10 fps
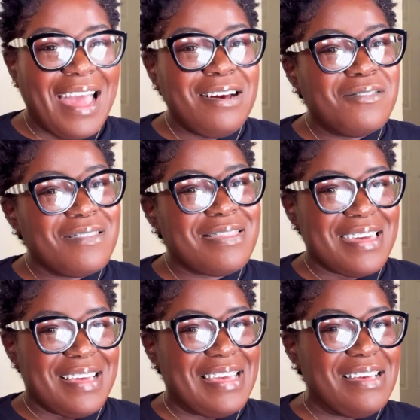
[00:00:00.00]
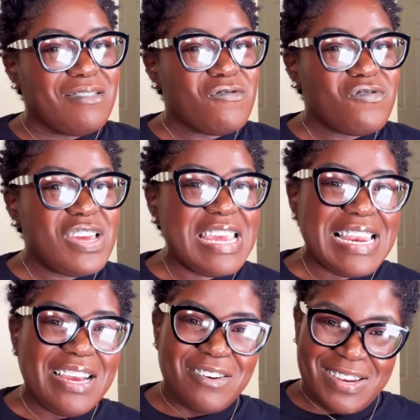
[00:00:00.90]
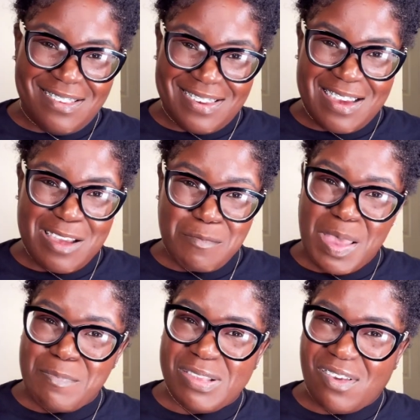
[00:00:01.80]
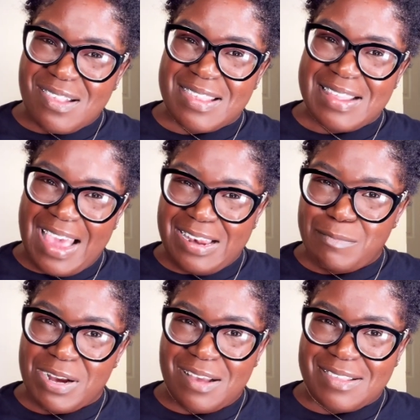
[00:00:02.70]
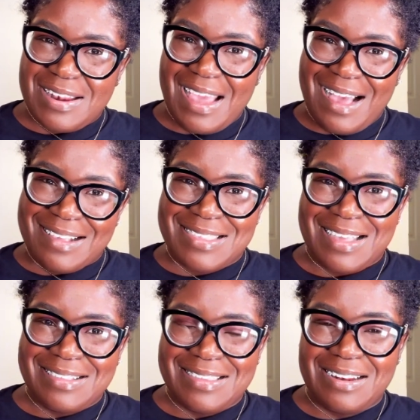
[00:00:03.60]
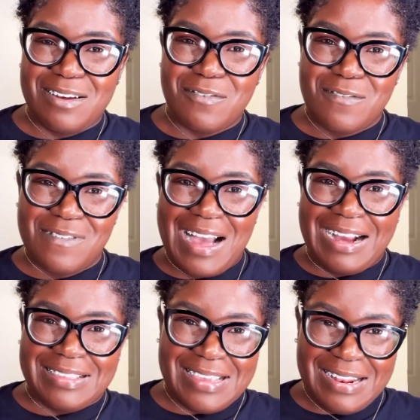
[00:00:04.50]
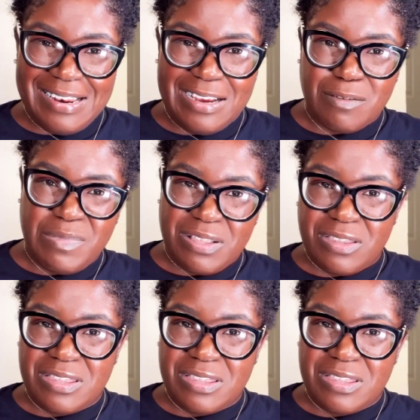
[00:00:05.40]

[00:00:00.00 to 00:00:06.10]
don't think he's really cringing. Maybe just slightly because of the accent and the overacting little bit.